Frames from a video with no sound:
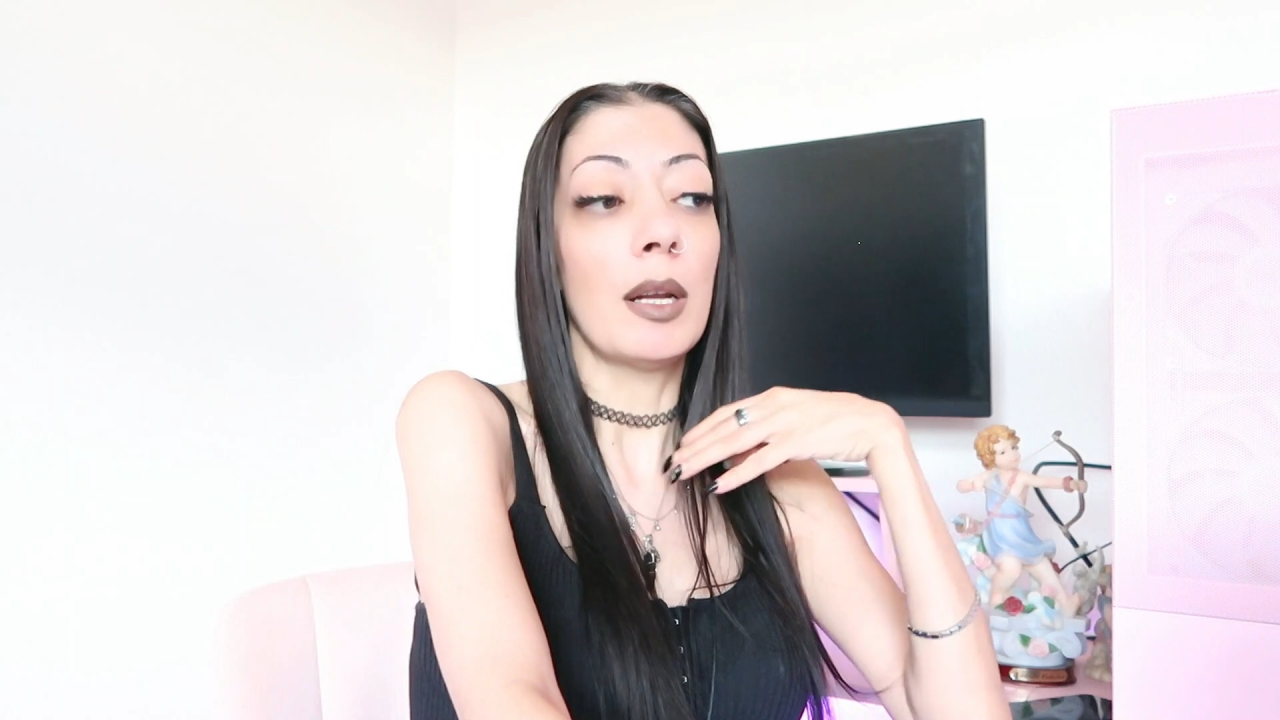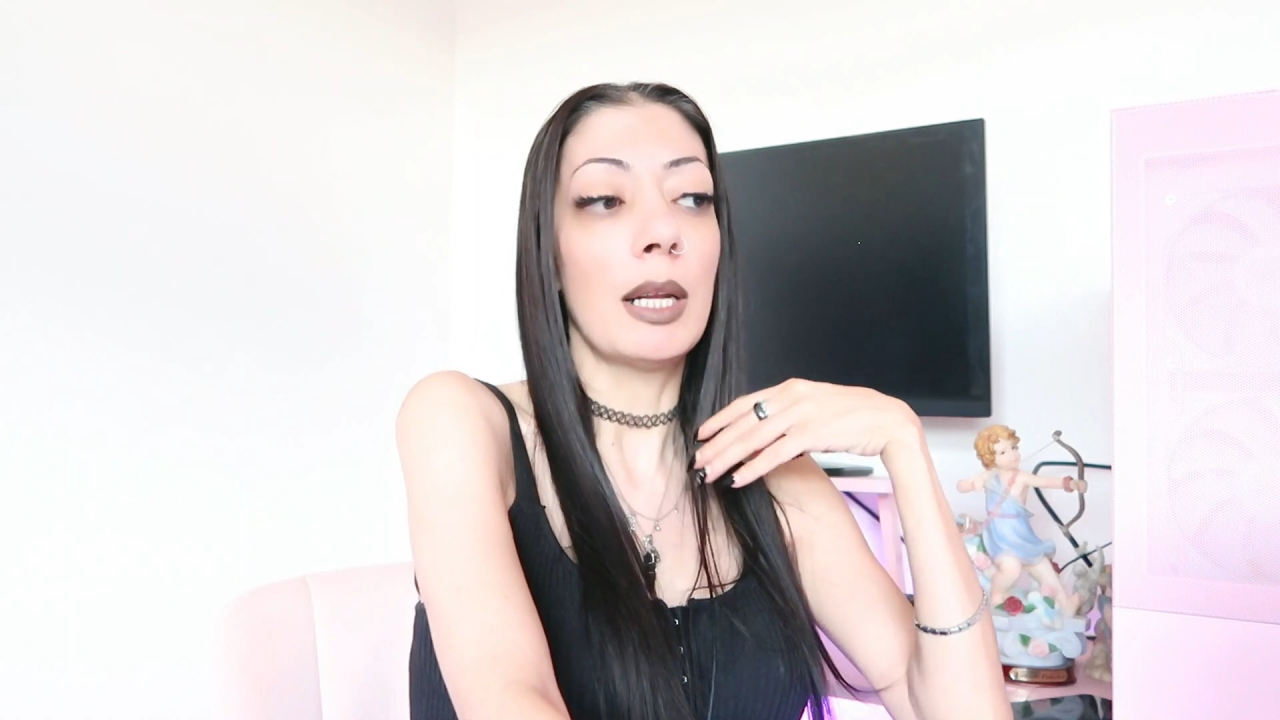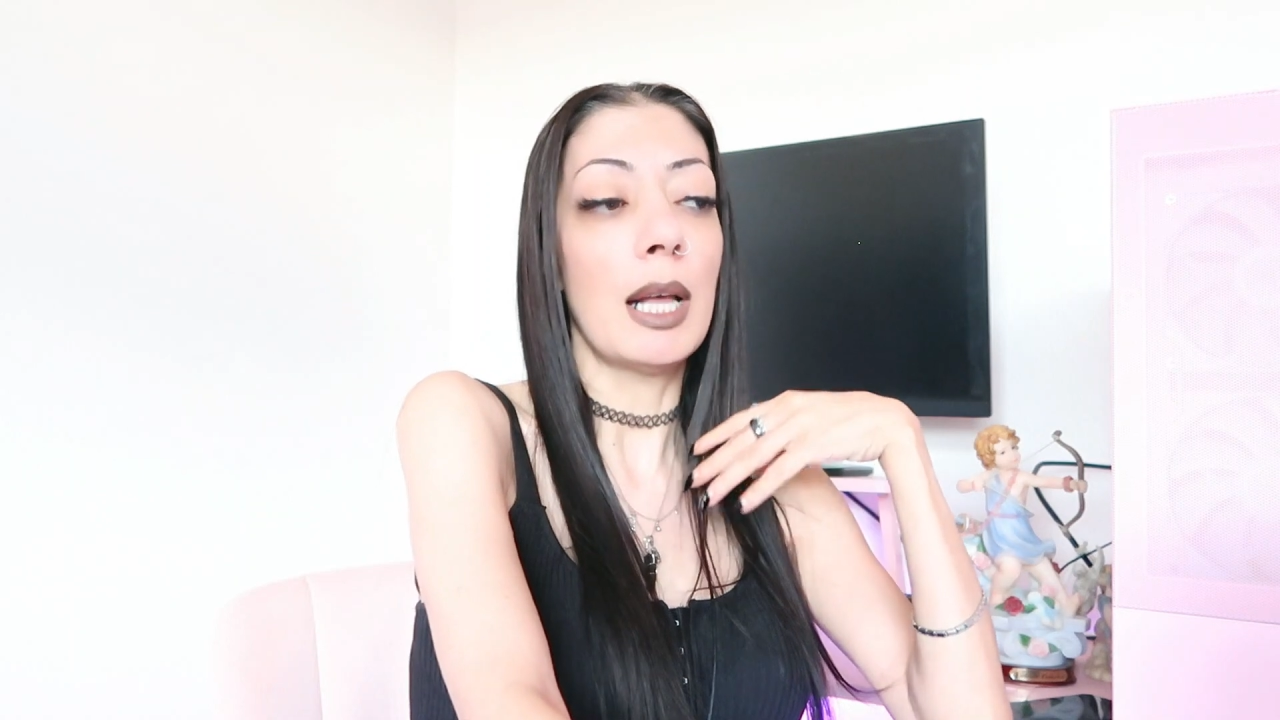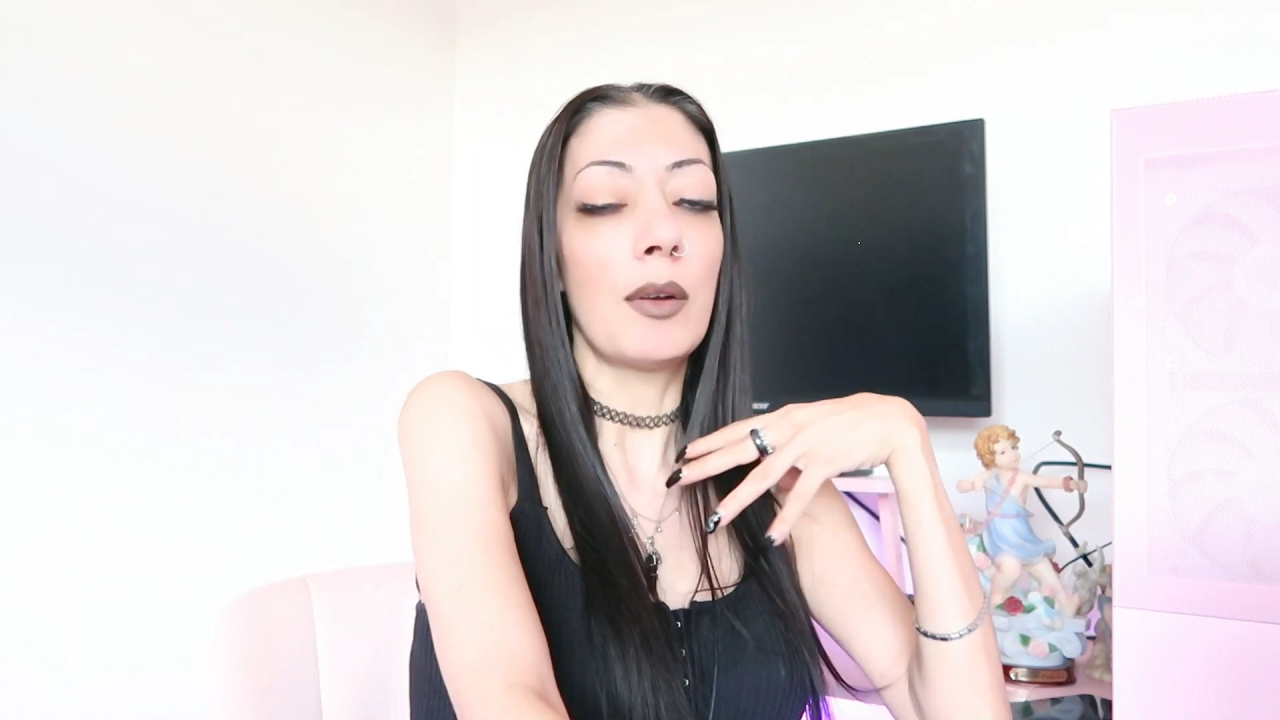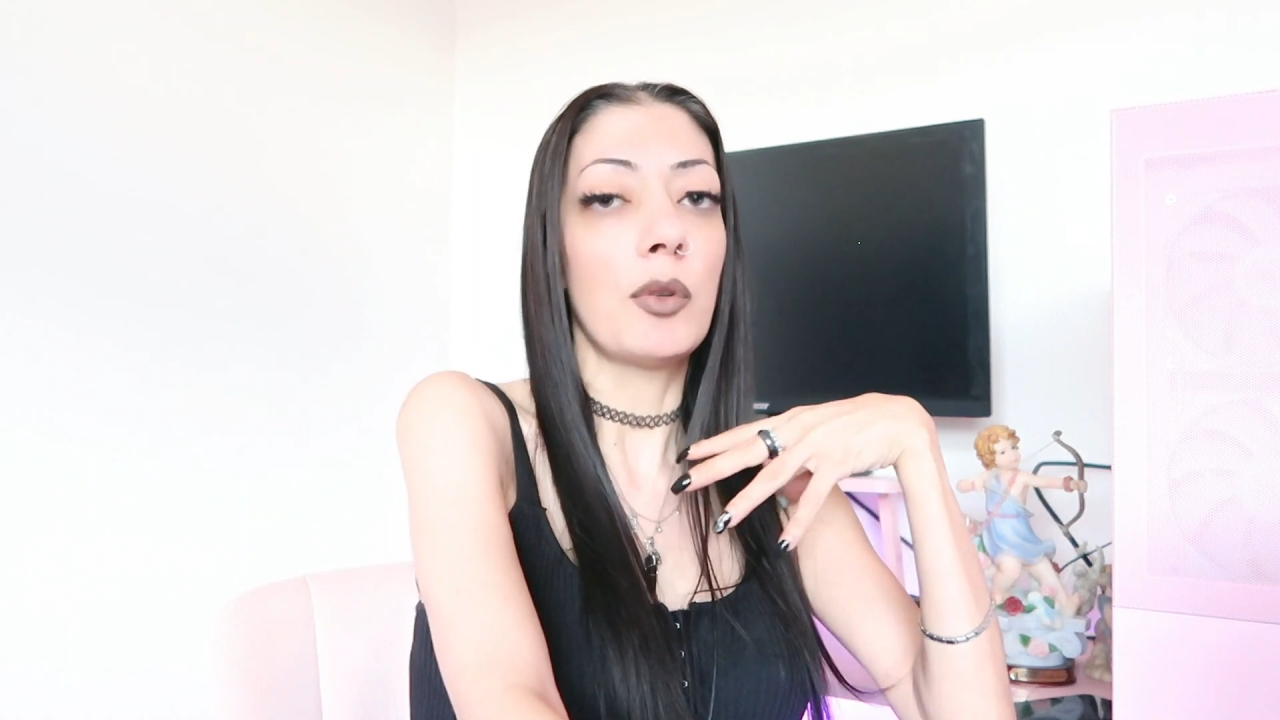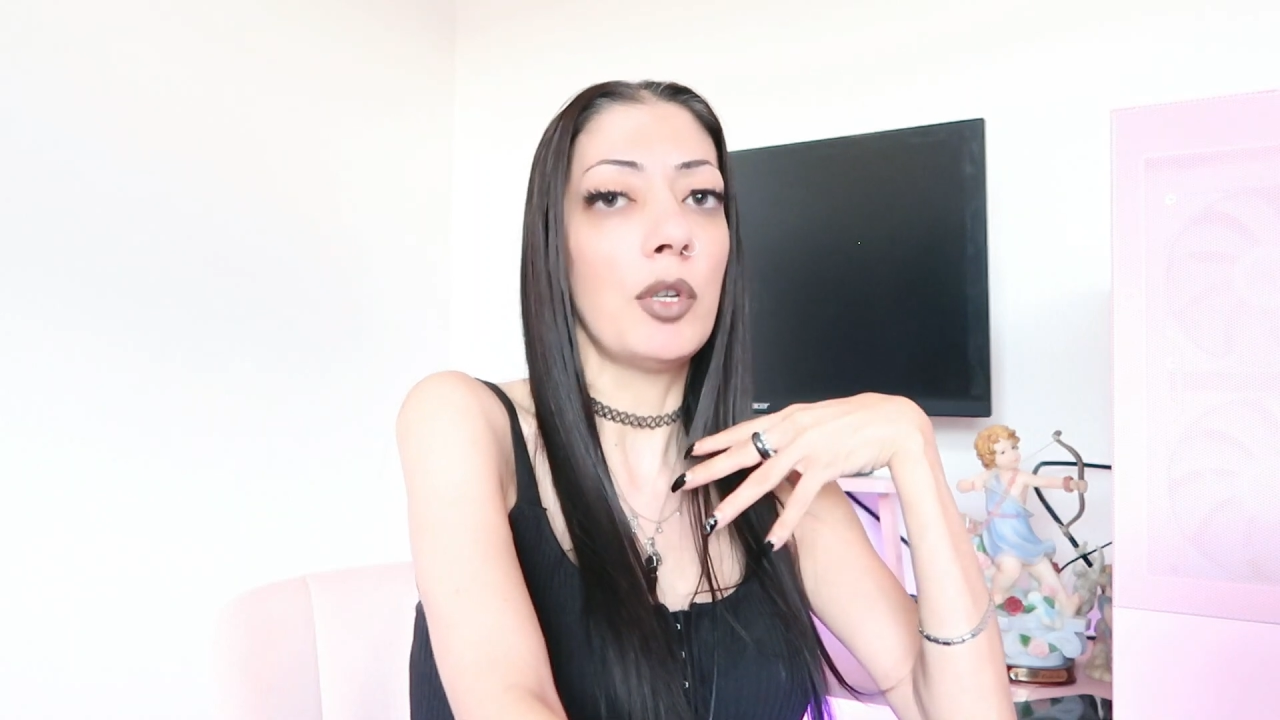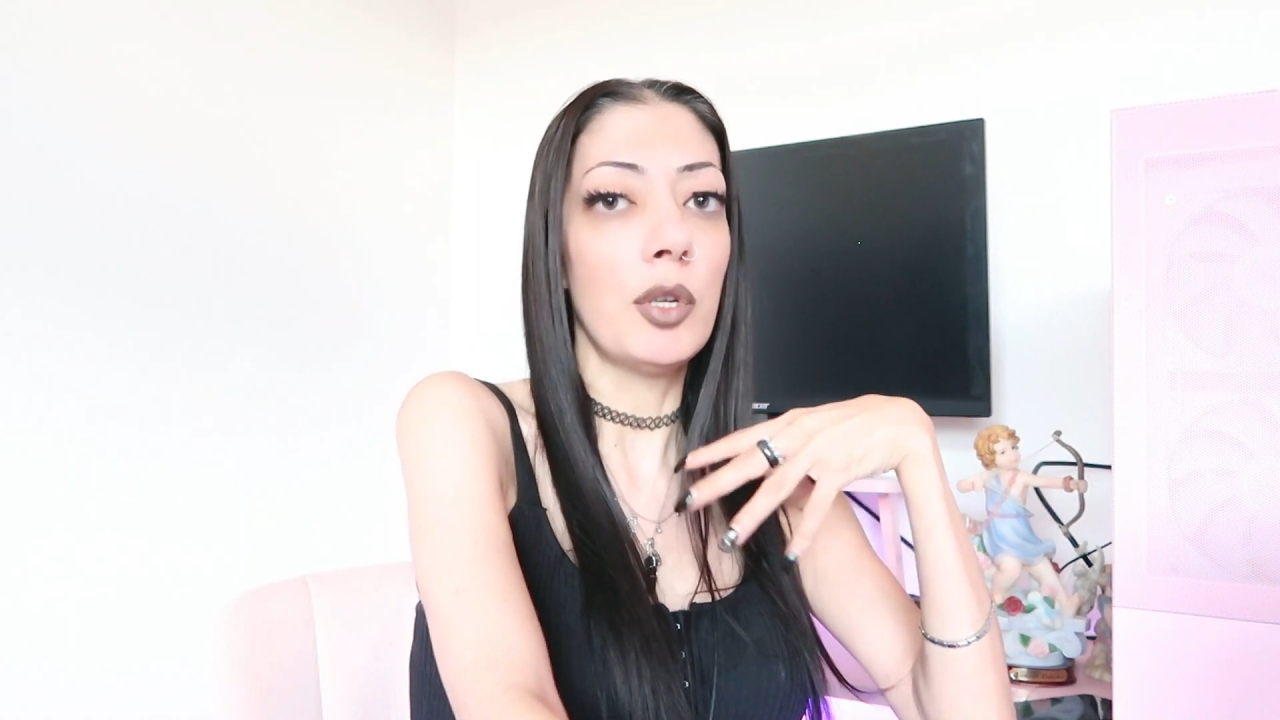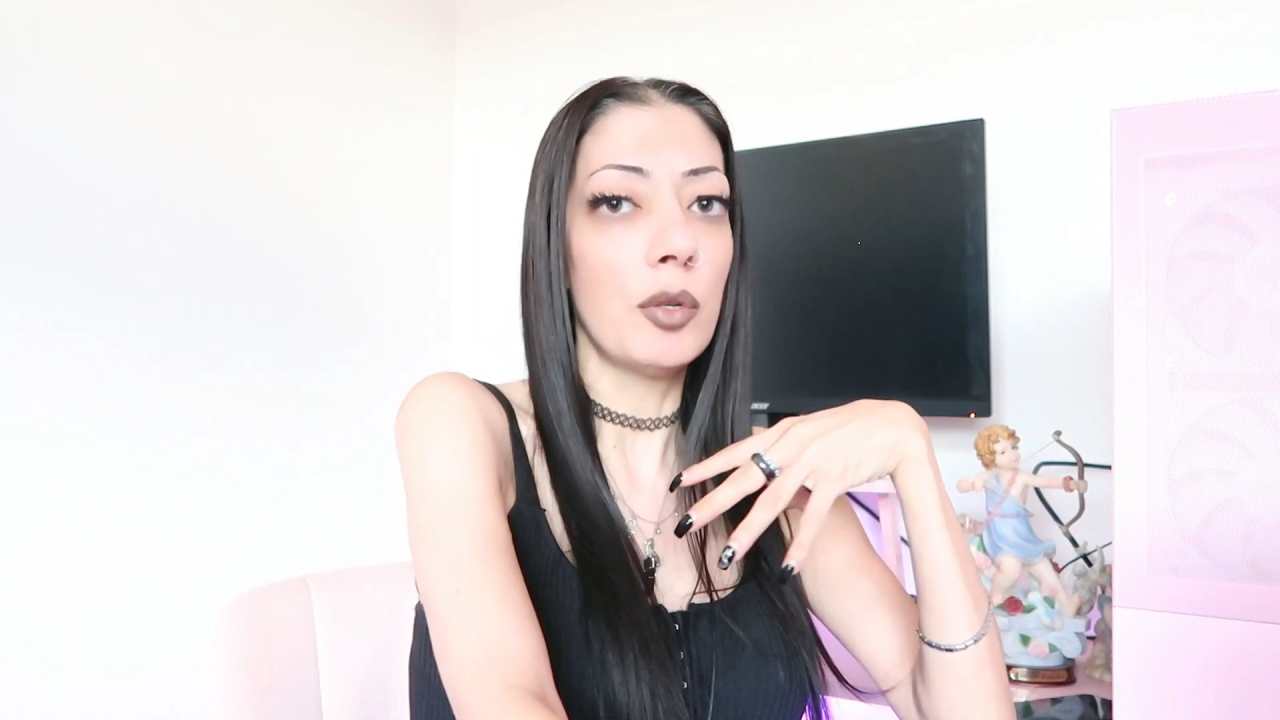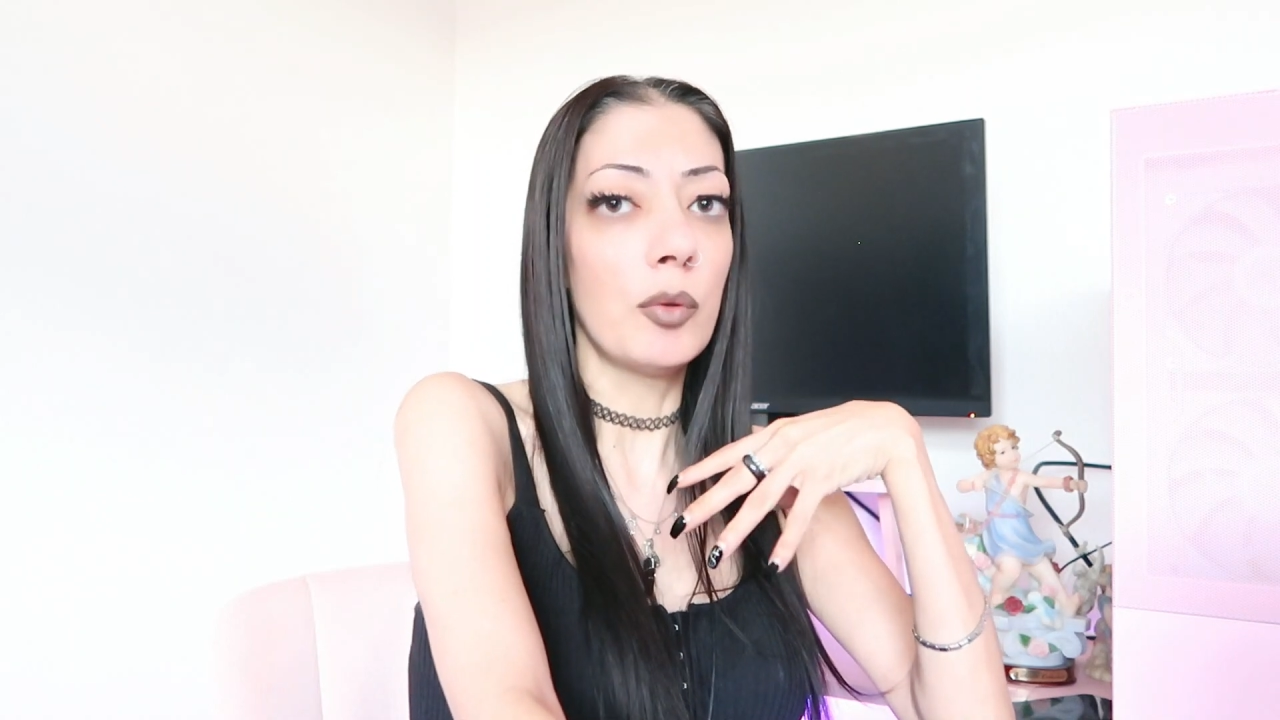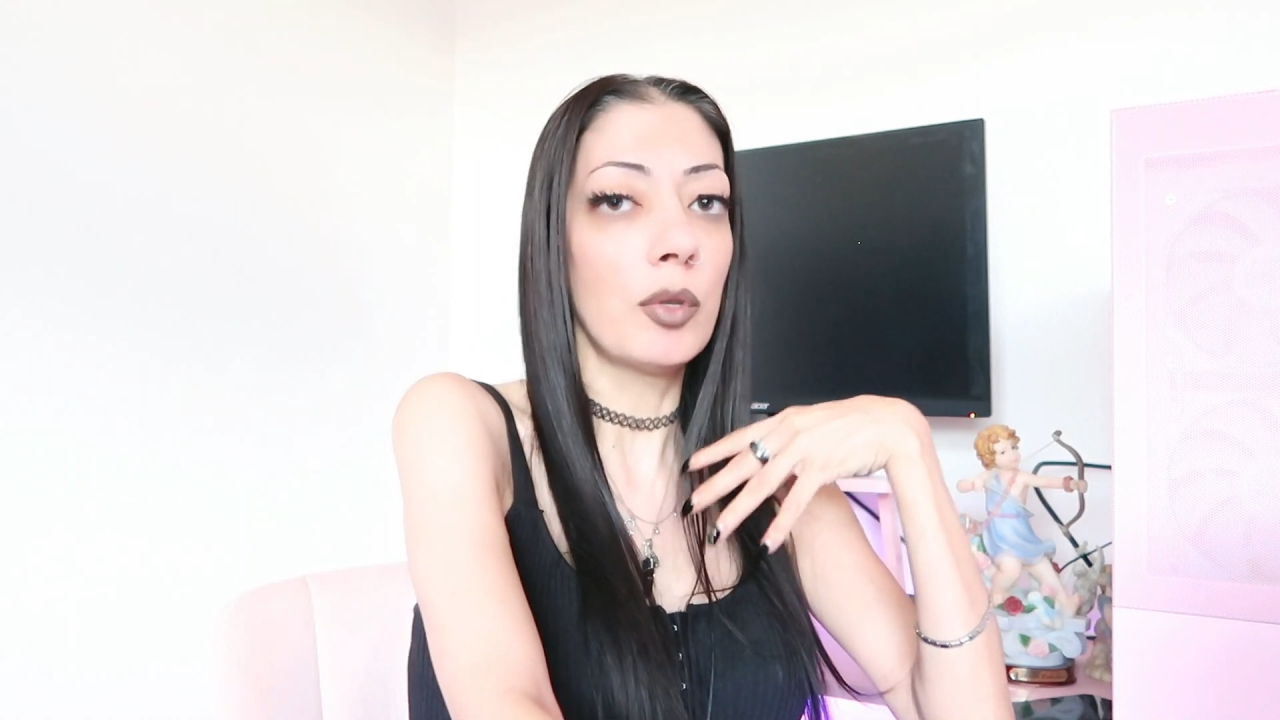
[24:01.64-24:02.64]
on. And I don't
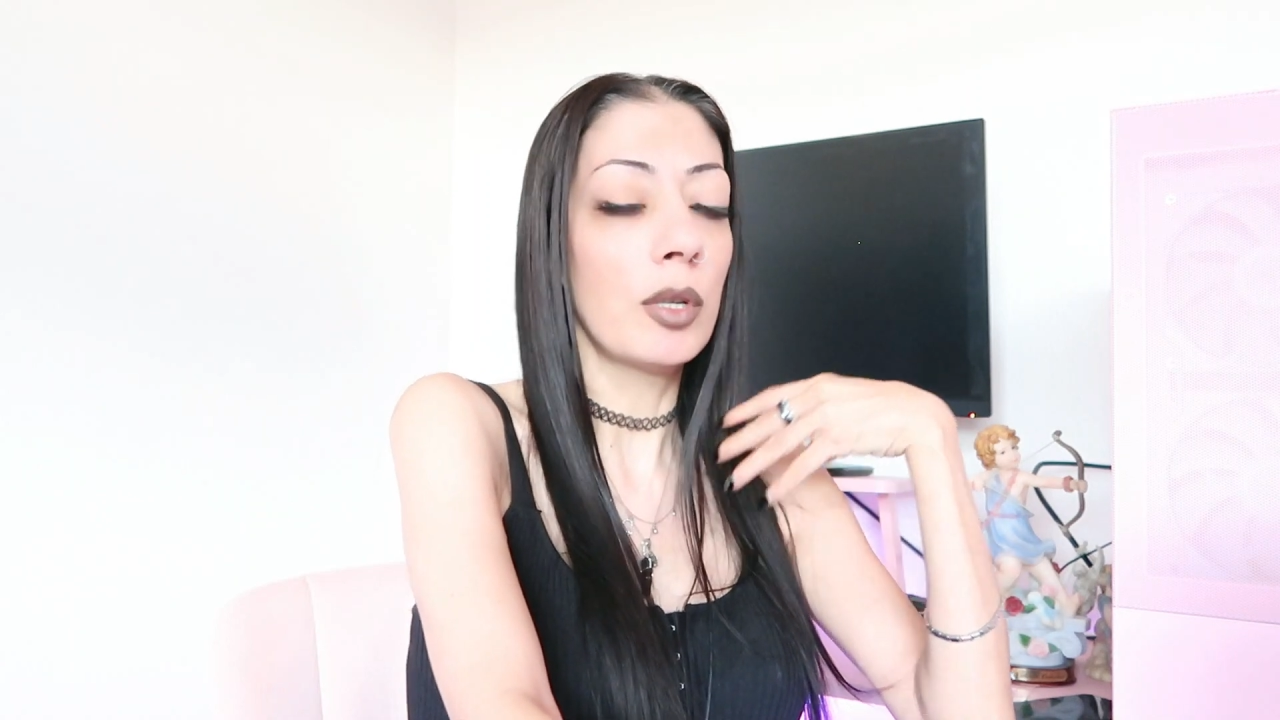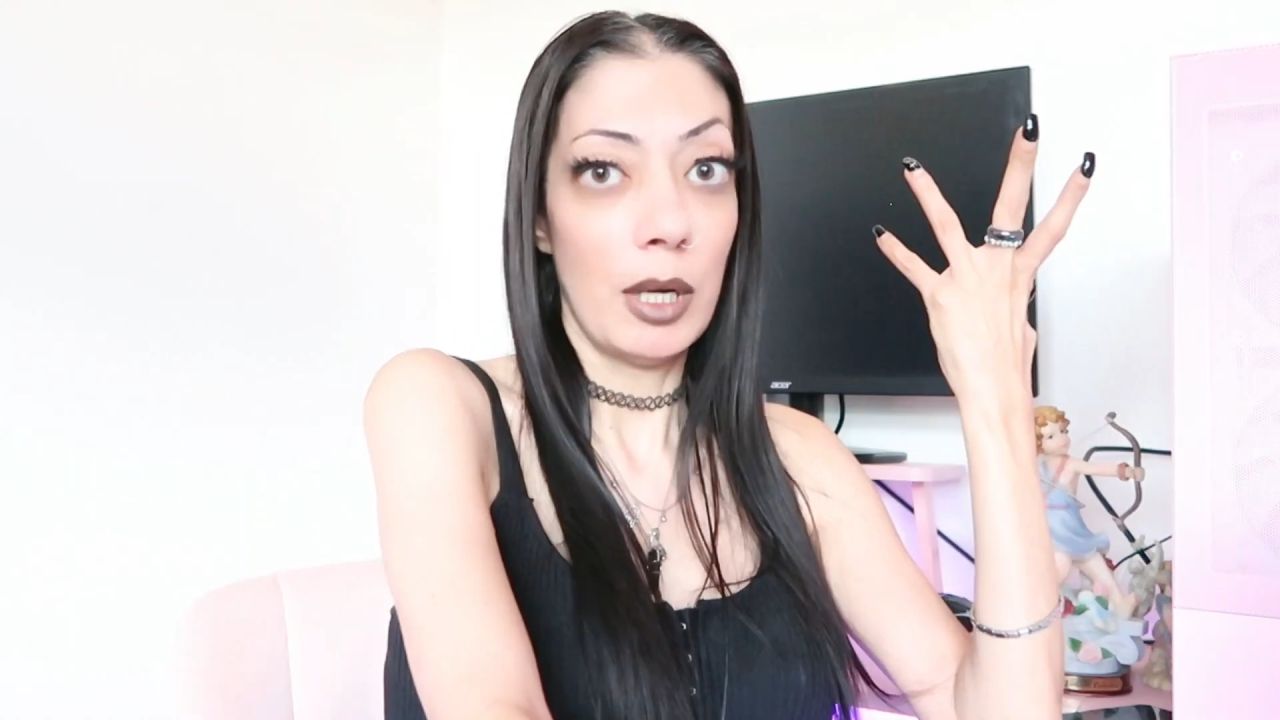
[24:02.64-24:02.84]
use